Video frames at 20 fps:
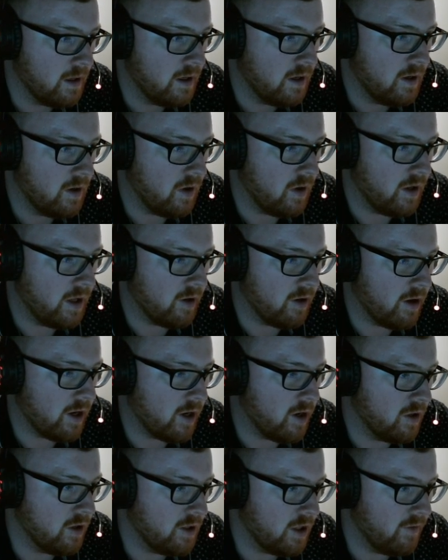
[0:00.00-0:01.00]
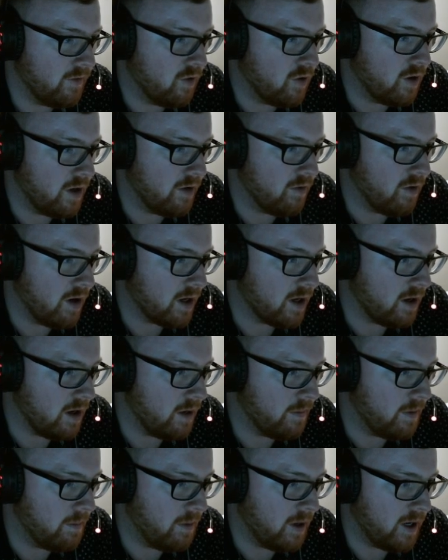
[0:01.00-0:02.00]
hi there, great content for an reg. I've
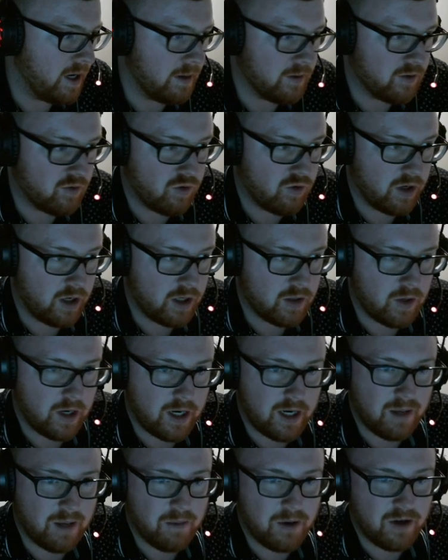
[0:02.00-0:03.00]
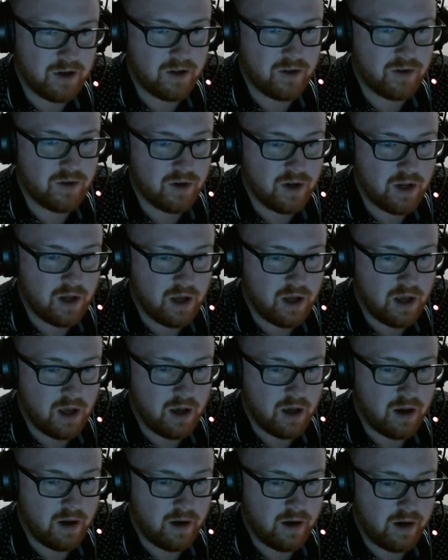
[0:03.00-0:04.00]
been playing apps 3 years. Any opinions?
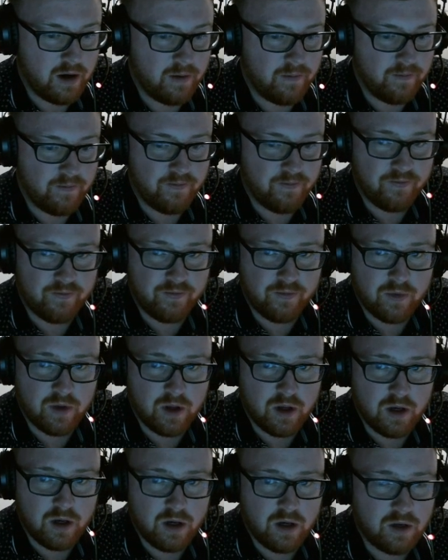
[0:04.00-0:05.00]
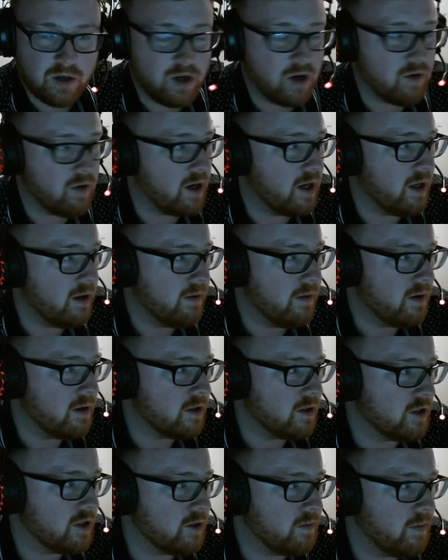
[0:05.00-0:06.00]
Not really.
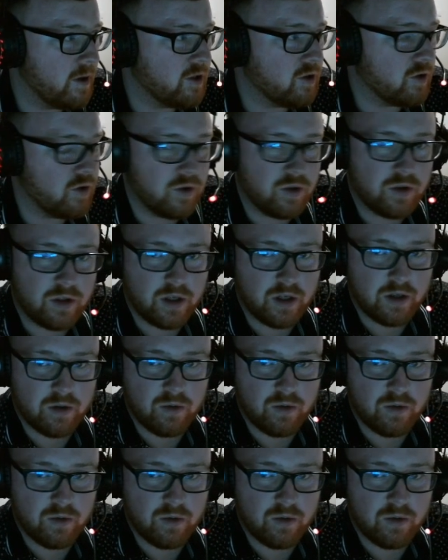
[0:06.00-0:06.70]
Just make sure that